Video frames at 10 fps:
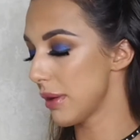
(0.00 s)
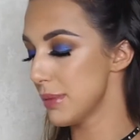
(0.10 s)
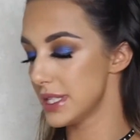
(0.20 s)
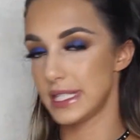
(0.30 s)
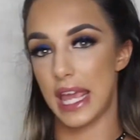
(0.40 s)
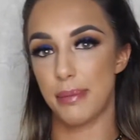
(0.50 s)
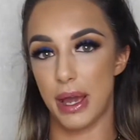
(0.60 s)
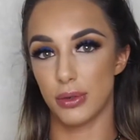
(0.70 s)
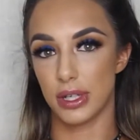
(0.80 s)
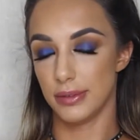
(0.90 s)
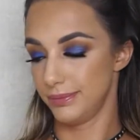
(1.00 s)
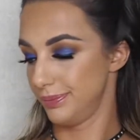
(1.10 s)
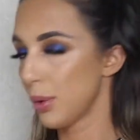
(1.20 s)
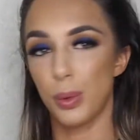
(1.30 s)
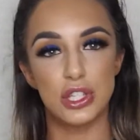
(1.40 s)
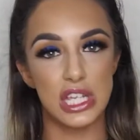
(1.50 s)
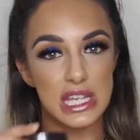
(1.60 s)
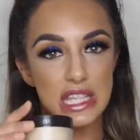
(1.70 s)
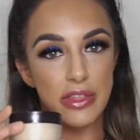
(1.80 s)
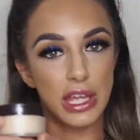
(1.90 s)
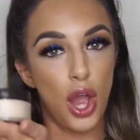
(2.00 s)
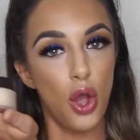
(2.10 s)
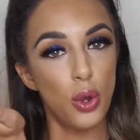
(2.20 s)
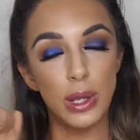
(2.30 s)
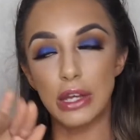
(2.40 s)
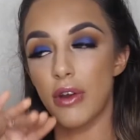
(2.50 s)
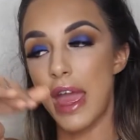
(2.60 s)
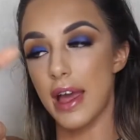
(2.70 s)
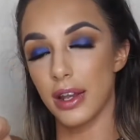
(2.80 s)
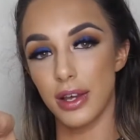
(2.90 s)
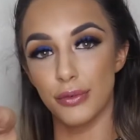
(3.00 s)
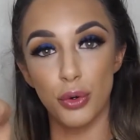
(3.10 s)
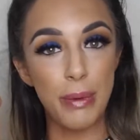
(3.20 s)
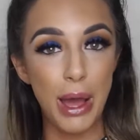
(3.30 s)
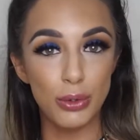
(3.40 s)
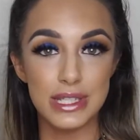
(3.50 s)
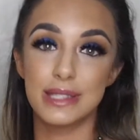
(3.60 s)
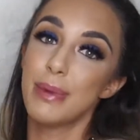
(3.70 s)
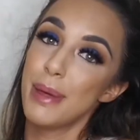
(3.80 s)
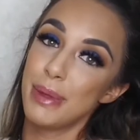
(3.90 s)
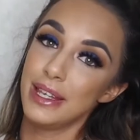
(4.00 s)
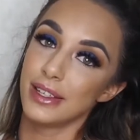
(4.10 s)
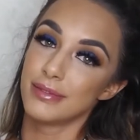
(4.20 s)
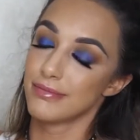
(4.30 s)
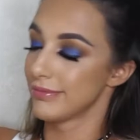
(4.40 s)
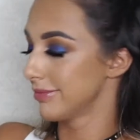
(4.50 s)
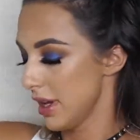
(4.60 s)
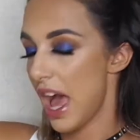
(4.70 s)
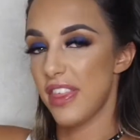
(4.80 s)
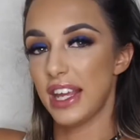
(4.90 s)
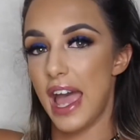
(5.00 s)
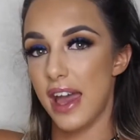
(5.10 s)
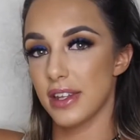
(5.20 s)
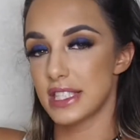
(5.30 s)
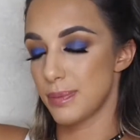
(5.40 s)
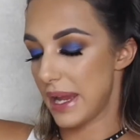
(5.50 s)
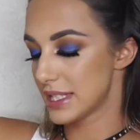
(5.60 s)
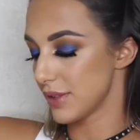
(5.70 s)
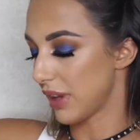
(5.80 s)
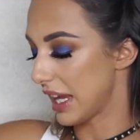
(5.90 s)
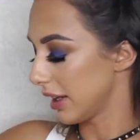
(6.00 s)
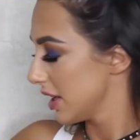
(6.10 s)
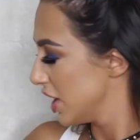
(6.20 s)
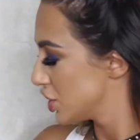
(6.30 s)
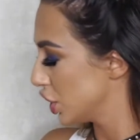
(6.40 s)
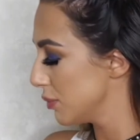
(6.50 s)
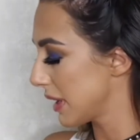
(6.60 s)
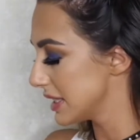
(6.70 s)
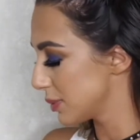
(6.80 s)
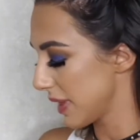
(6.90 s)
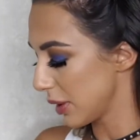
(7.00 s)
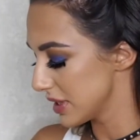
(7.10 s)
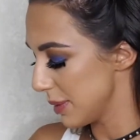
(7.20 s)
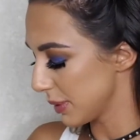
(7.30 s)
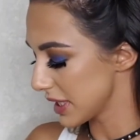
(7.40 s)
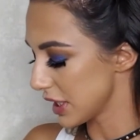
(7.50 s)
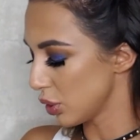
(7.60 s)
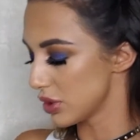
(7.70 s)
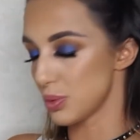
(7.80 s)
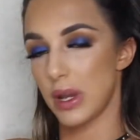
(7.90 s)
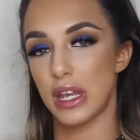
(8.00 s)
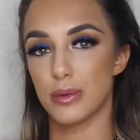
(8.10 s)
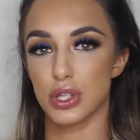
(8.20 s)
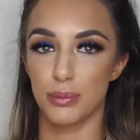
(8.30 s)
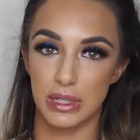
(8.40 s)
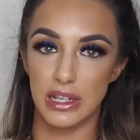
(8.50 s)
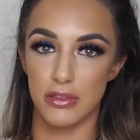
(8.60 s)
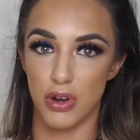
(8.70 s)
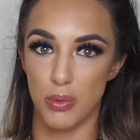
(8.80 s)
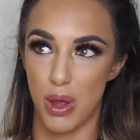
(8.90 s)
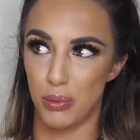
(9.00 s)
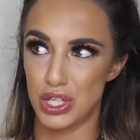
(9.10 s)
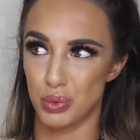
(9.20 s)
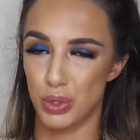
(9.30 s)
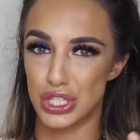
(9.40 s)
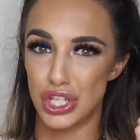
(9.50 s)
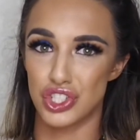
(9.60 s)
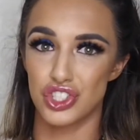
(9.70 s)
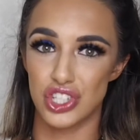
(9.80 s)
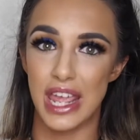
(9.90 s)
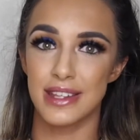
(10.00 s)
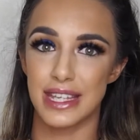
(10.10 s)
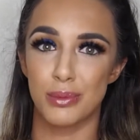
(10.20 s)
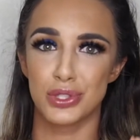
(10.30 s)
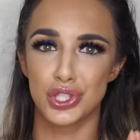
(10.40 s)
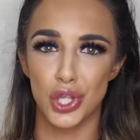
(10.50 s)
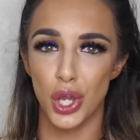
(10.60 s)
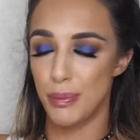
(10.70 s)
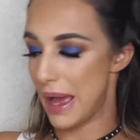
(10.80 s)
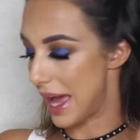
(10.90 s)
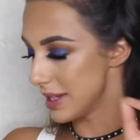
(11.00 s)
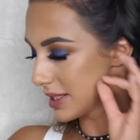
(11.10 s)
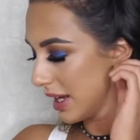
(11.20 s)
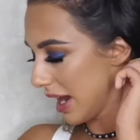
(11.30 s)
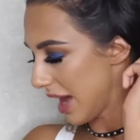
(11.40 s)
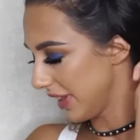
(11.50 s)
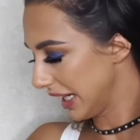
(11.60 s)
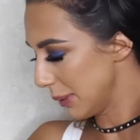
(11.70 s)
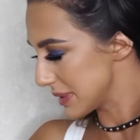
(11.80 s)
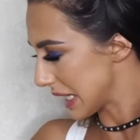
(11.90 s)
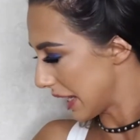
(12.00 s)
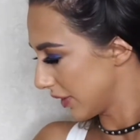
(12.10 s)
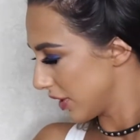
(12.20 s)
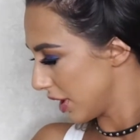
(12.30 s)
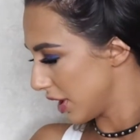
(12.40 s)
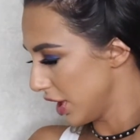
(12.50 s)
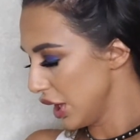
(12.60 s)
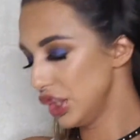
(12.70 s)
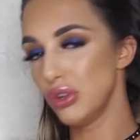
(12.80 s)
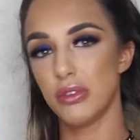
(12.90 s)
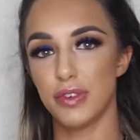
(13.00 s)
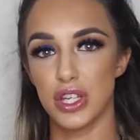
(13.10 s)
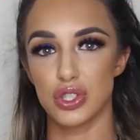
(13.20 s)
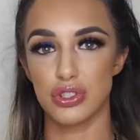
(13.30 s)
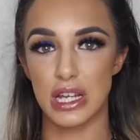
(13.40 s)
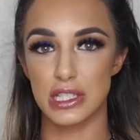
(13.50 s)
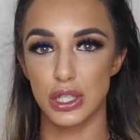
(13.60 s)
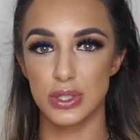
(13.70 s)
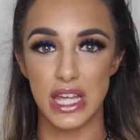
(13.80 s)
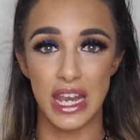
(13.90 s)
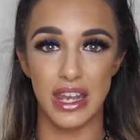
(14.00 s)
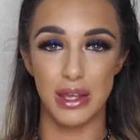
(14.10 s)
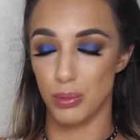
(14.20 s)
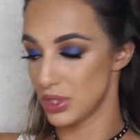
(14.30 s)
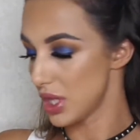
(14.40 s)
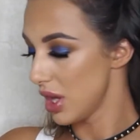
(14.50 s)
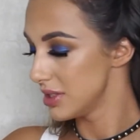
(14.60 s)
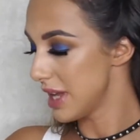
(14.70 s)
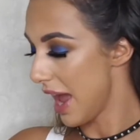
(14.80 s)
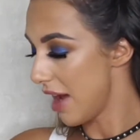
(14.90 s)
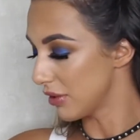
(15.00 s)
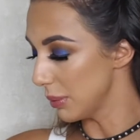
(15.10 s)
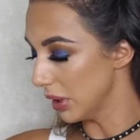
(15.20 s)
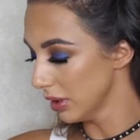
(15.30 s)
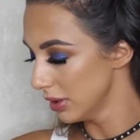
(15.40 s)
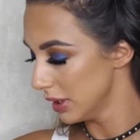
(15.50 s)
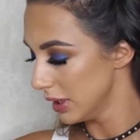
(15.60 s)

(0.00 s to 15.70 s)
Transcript: Mercier powder, which is the holy grail of all powders in my opinion. I think I had a space of like 2 months without it because I ordered one and it was completely the wrong one, which was shit. It was so bad. I think it was like the universal translucent and it was terrible.